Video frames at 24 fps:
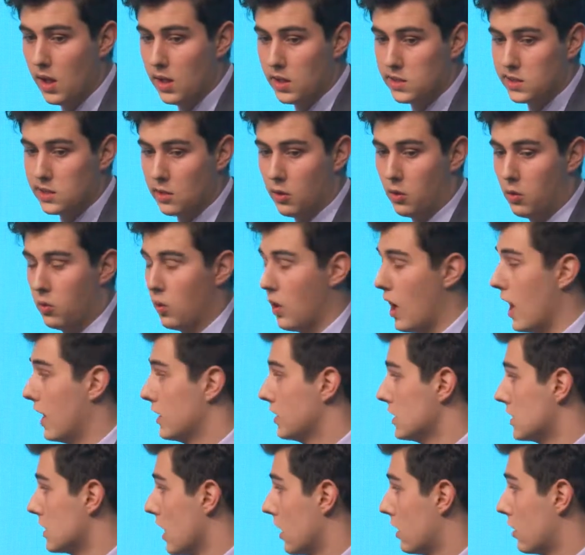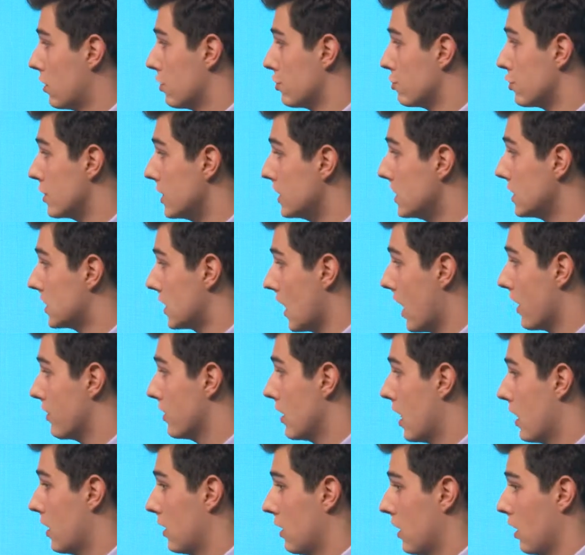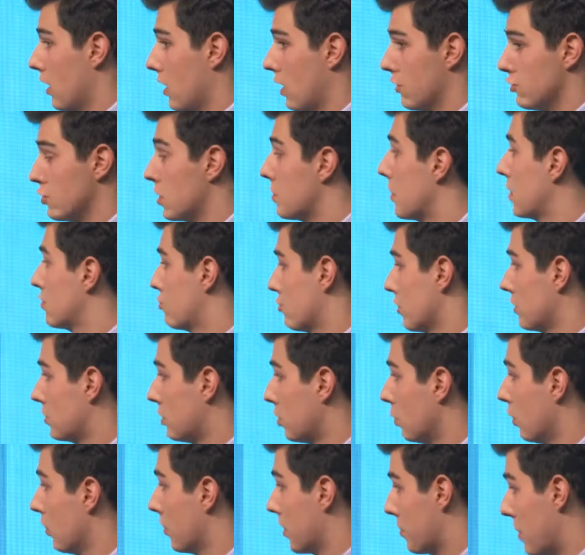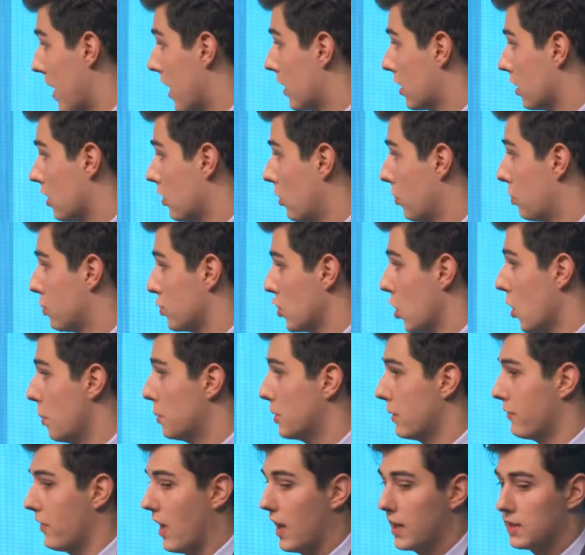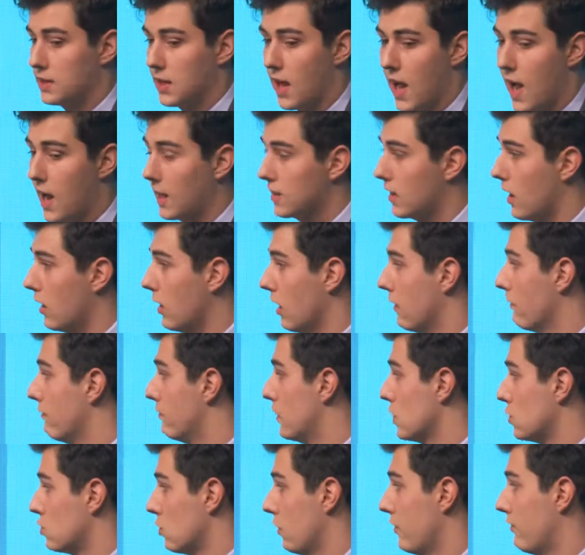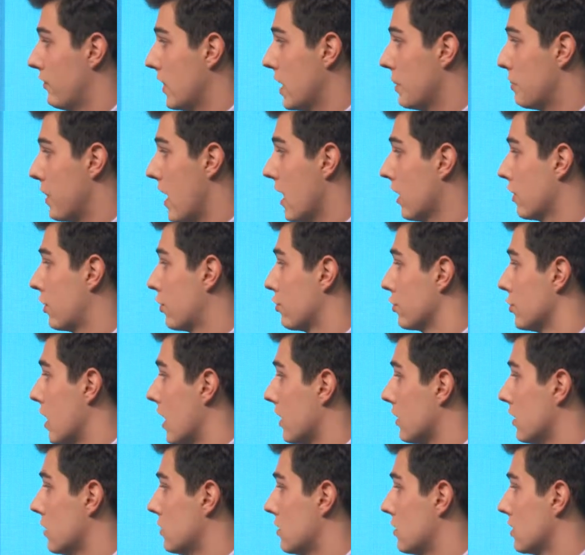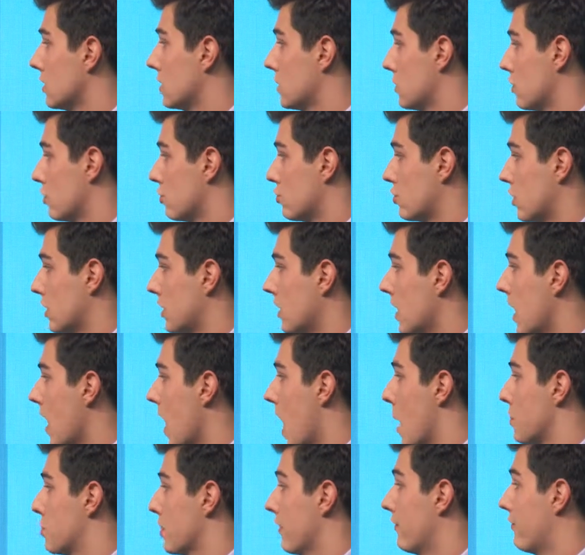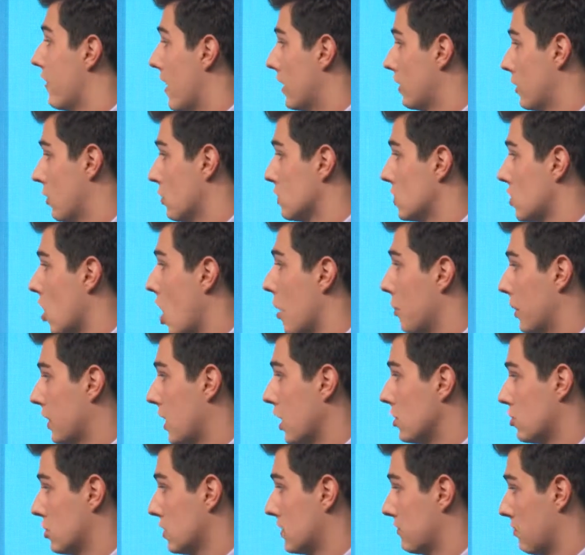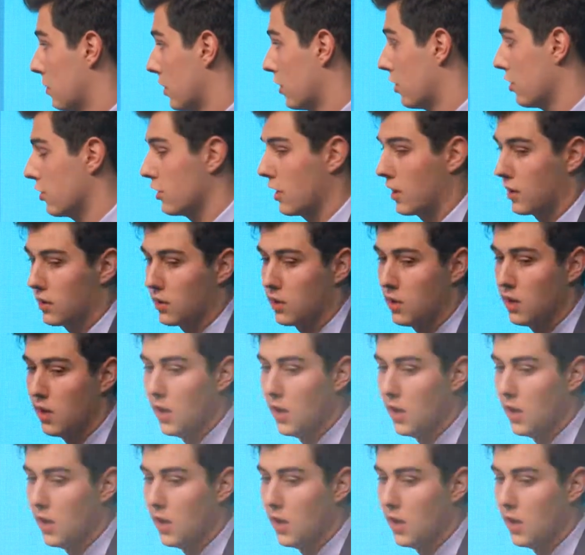So I decided to redesign that rudimentary tool, the Pedicle Probe, to provide tactile and visual feedback directly to the surgeon and prevent those complications from occurring.